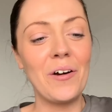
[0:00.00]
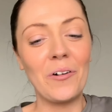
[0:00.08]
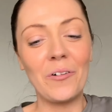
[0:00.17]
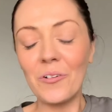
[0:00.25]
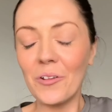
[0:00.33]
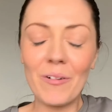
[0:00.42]

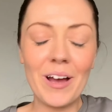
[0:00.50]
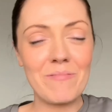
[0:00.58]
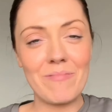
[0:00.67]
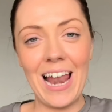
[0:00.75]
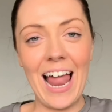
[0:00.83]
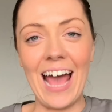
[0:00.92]
all the way up
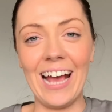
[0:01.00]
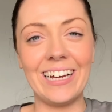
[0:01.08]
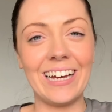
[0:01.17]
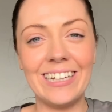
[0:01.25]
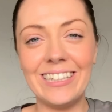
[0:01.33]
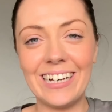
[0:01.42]
my leg,
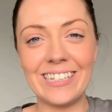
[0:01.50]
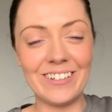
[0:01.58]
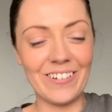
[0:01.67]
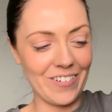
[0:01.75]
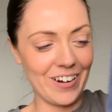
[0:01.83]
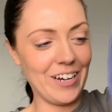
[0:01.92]
and that's
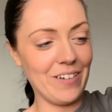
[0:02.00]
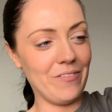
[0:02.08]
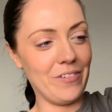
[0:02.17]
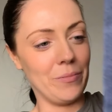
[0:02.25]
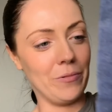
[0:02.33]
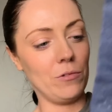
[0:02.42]
not very
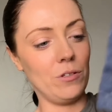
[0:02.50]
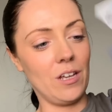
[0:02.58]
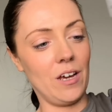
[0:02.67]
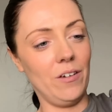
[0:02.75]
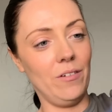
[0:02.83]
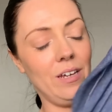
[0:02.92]
comfortable.
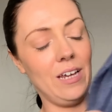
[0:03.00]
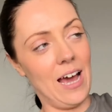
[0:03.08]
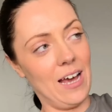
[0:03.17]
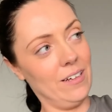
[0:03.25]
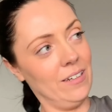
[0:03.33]
So yeah,